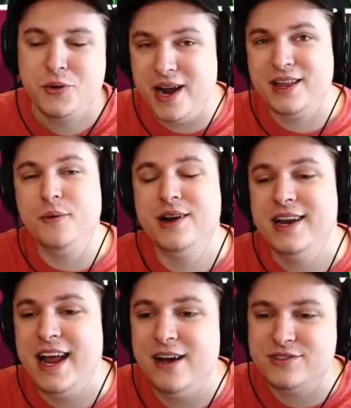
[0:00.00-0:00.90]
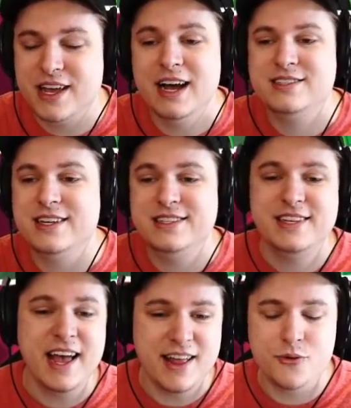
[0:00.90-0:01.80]
Quickly want to announce, guys, the
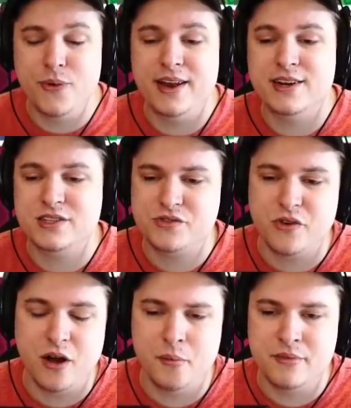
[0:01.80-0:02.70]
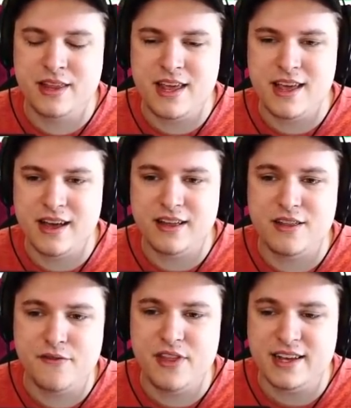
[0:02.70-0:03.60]
ten winners from the uh,
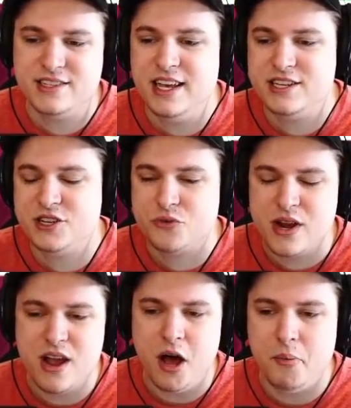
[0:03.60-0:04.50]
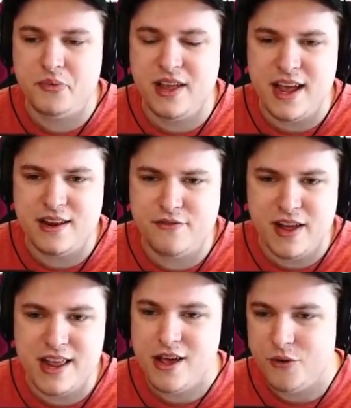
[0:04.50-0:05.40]
the accessory update
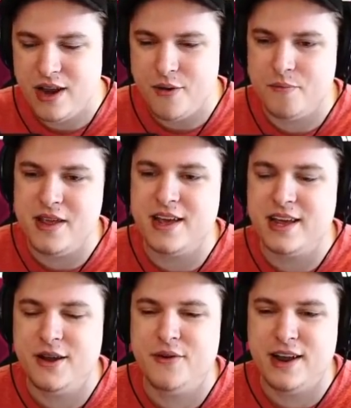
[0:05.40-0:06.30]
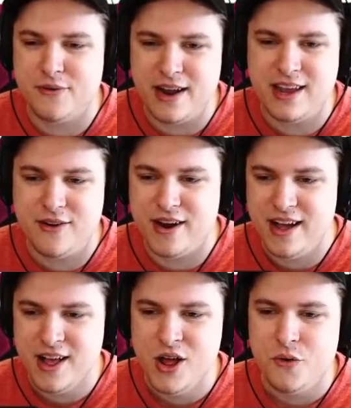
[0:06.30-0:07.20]
video that me and Kira did, right,
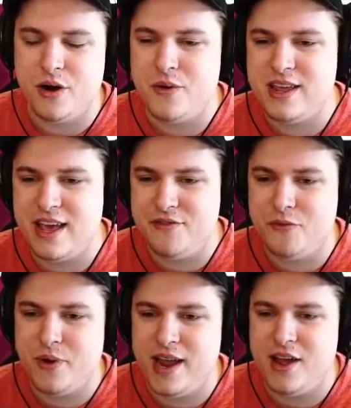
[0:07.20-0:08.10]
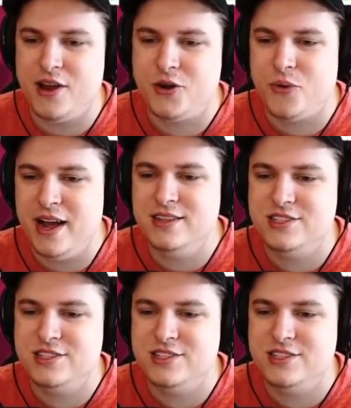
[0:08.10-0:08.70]
Kira? Where we gave away a yes. grand